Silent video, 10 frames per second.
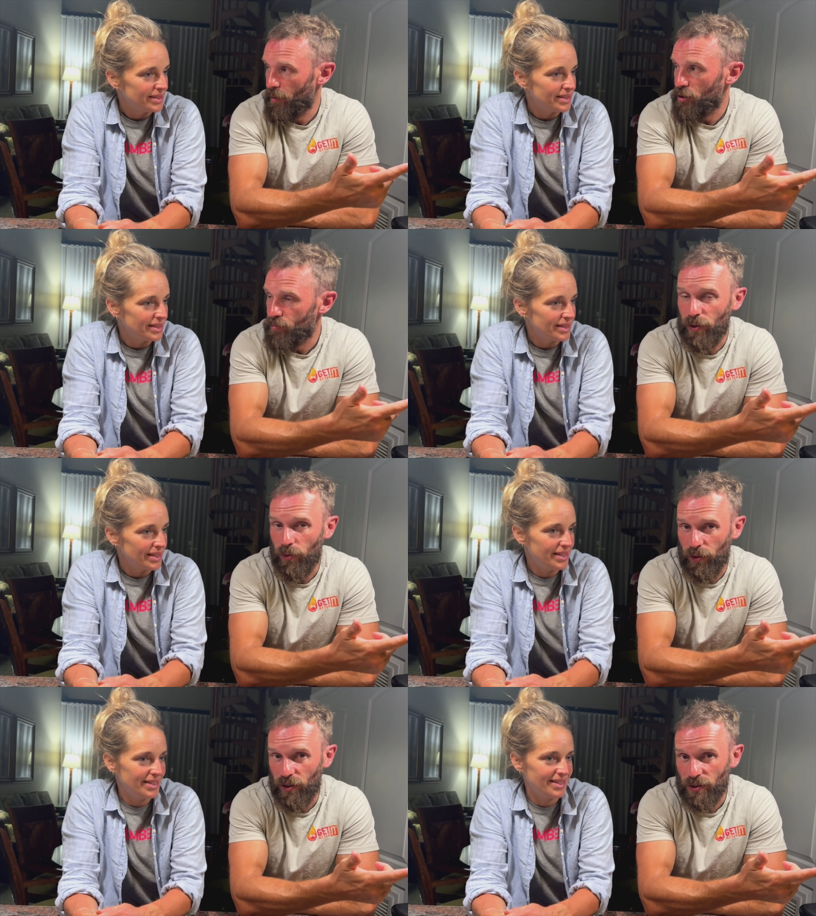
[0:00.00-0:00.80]
Speaker 1: the bear spray
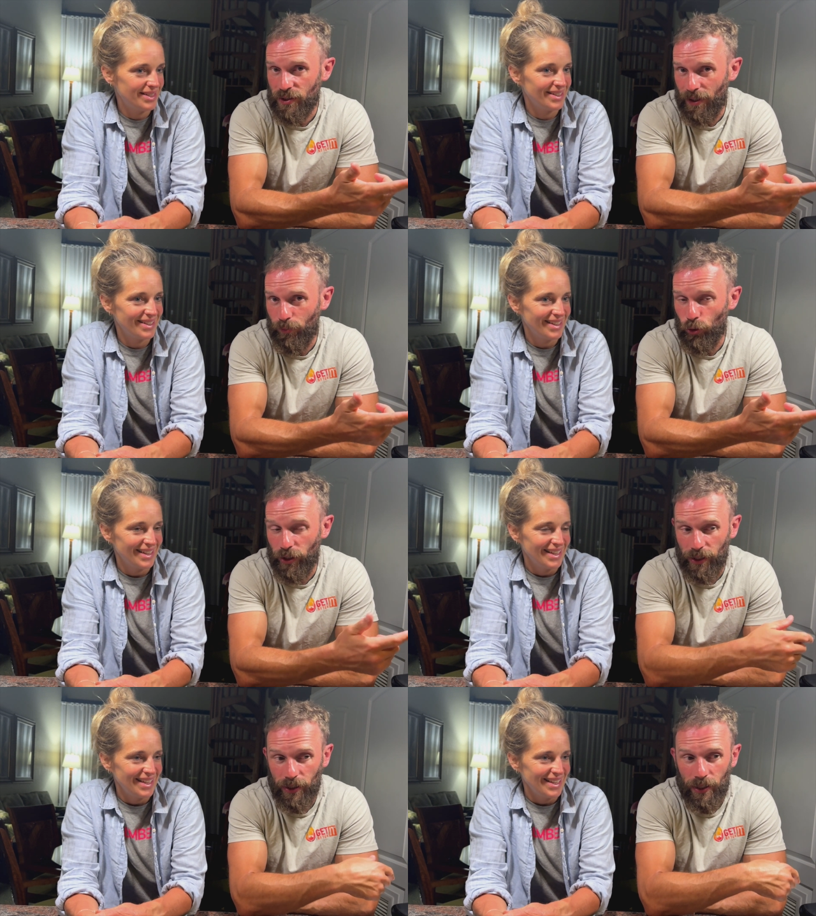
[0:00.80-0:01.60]
with us that
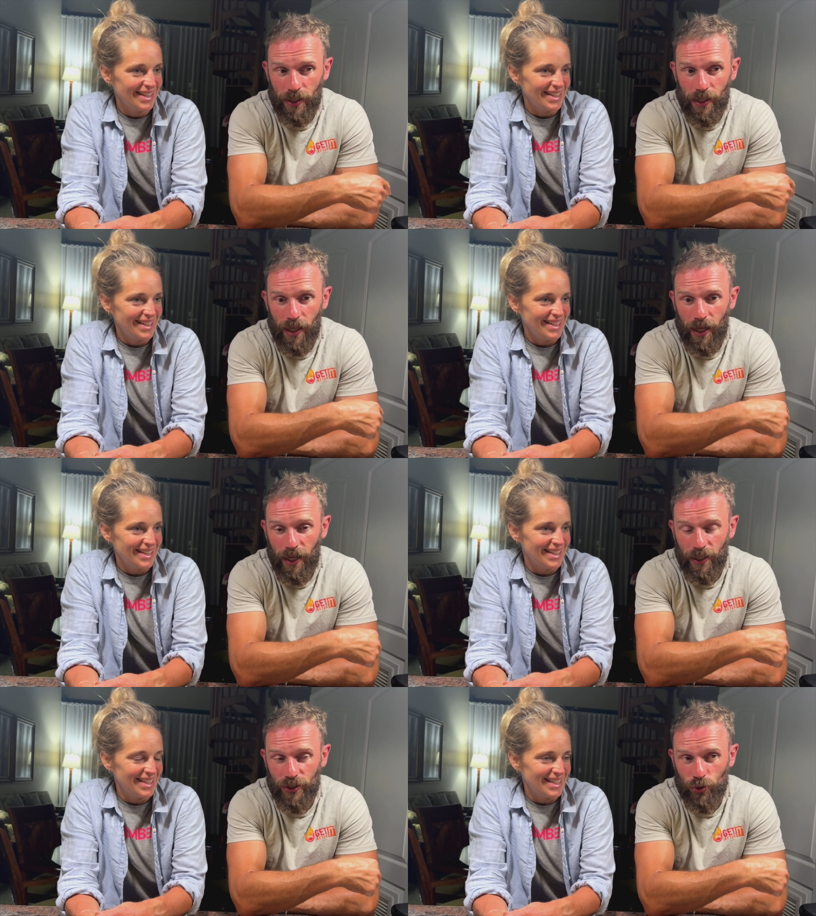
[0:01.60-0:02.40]
morning.
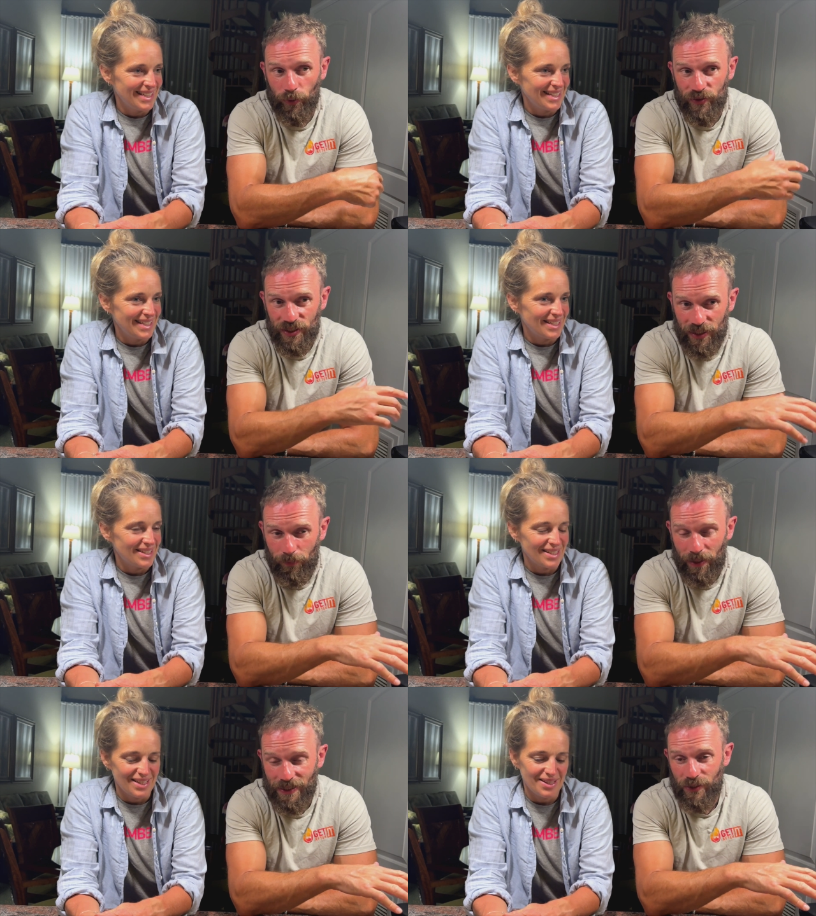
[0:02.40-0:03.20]
So we've seen a
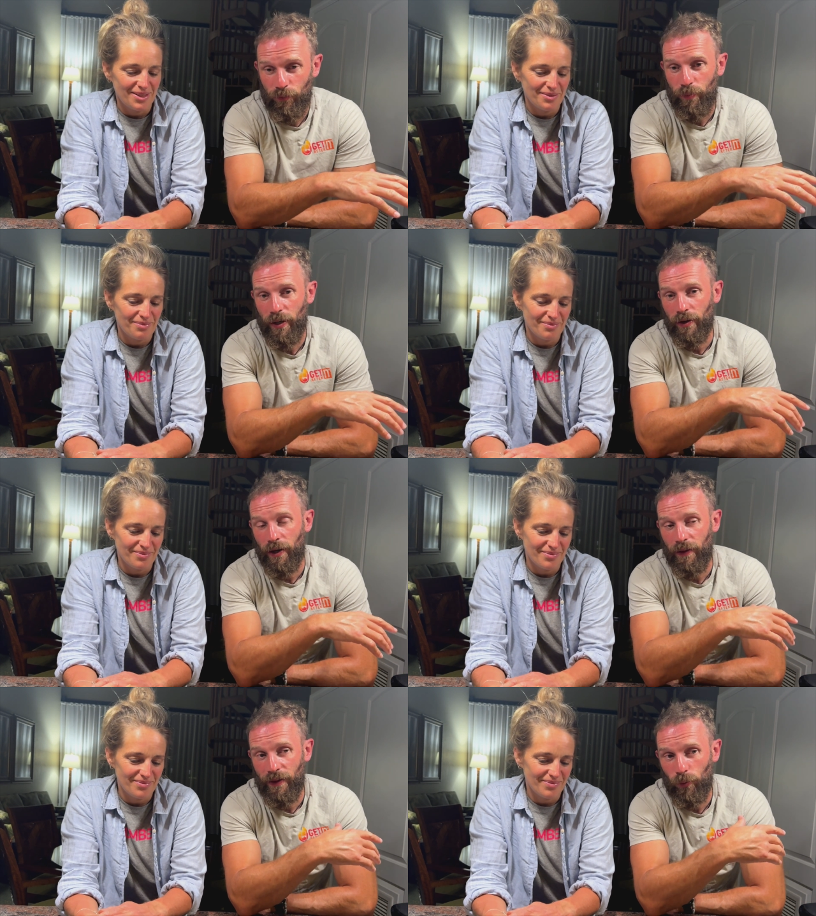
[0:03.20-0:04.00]
massive bear,
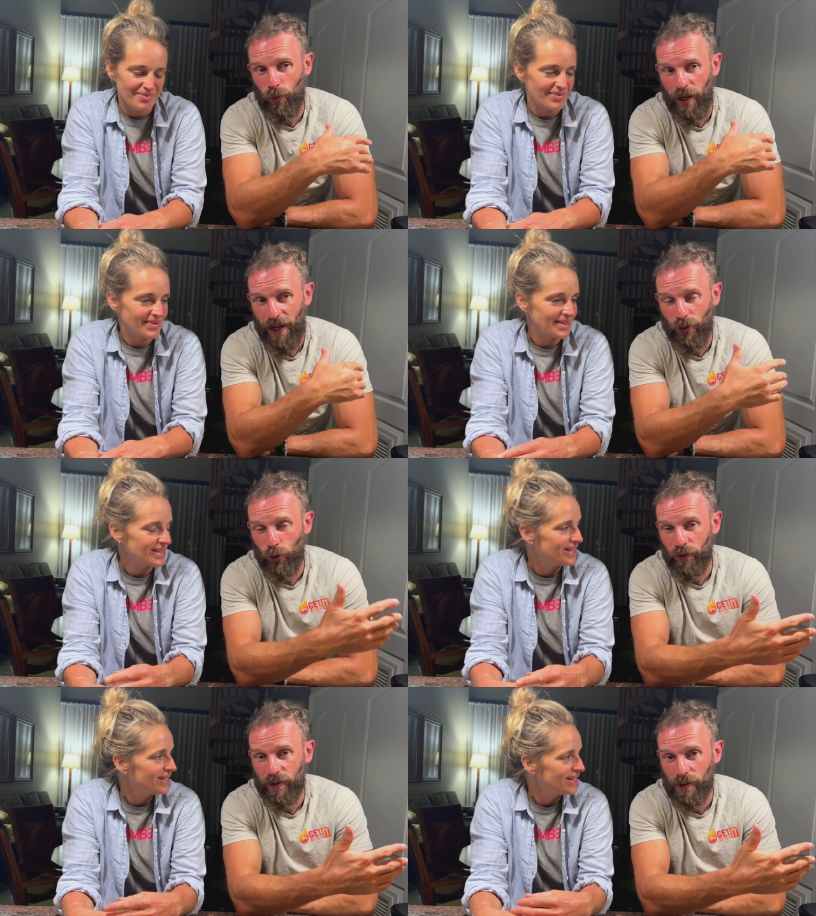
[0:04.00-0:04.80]
and then we head
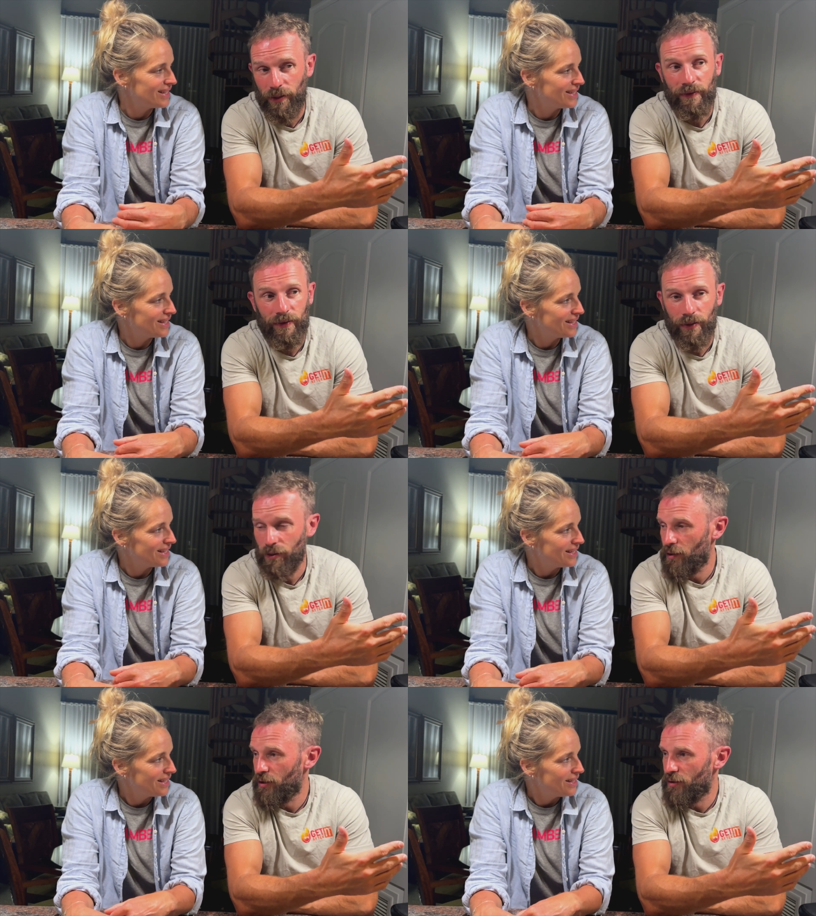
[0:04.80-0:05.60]
on to Lin,
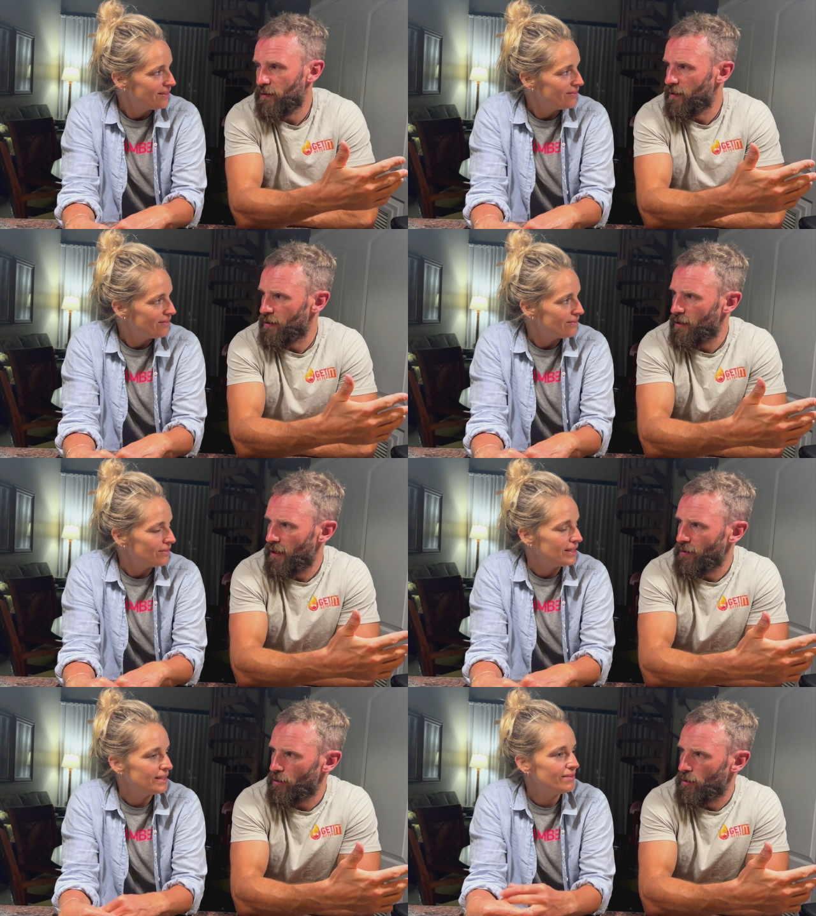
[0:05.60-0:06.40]
Linden
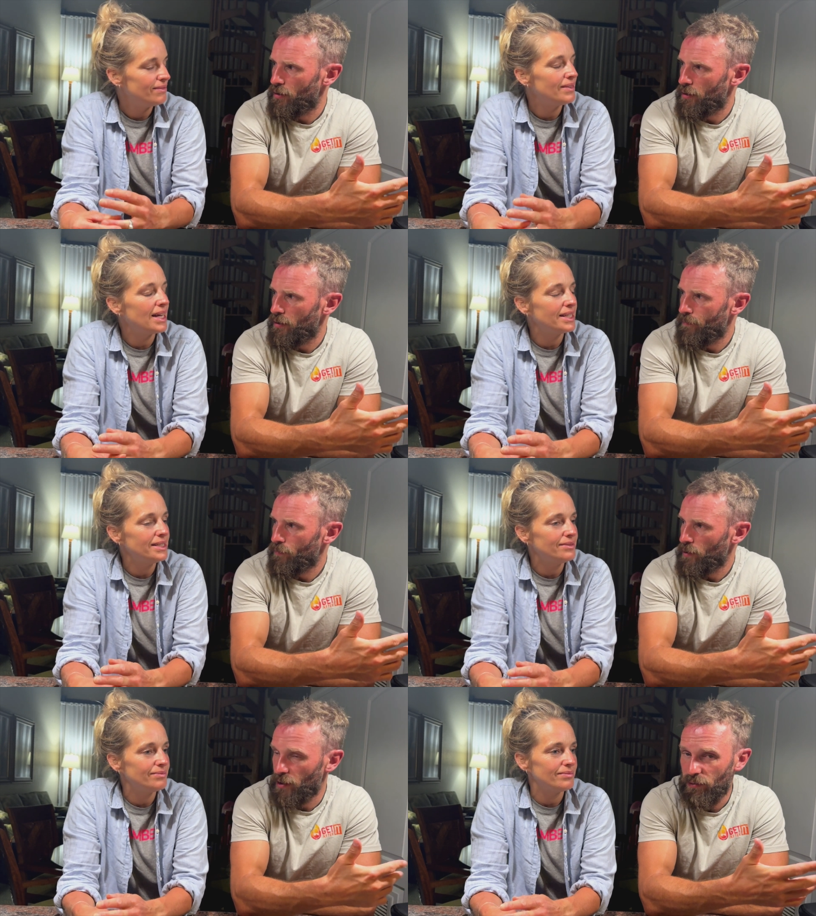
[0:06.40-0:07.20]
Canyon, Lynn
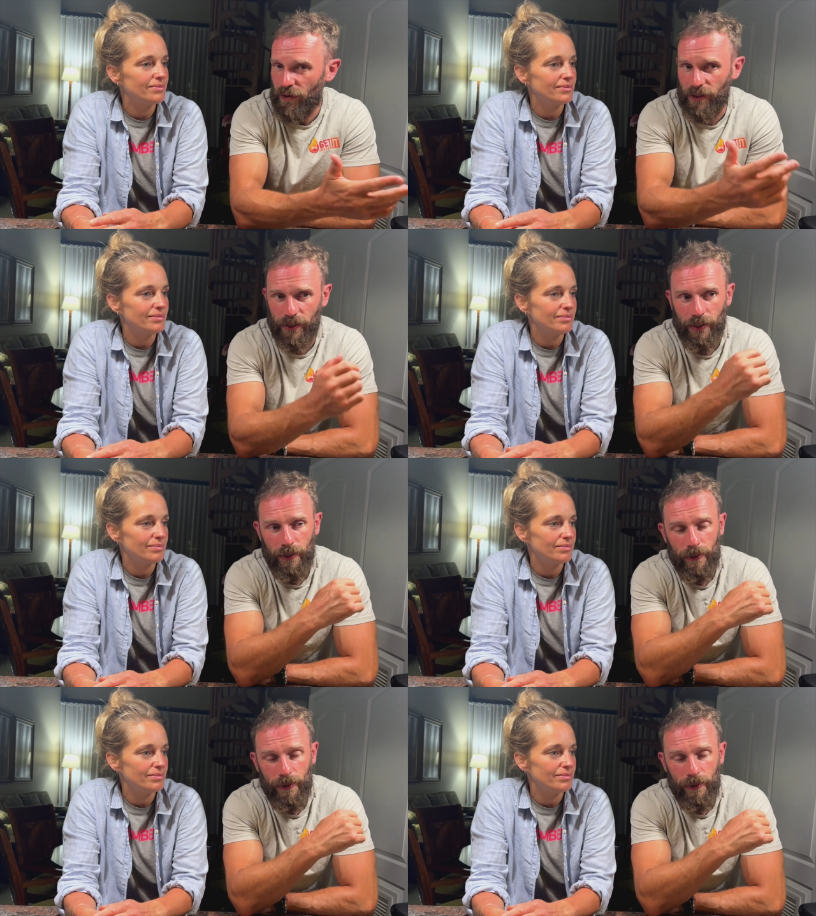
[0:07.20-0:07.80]
Valley, Lynn Valley,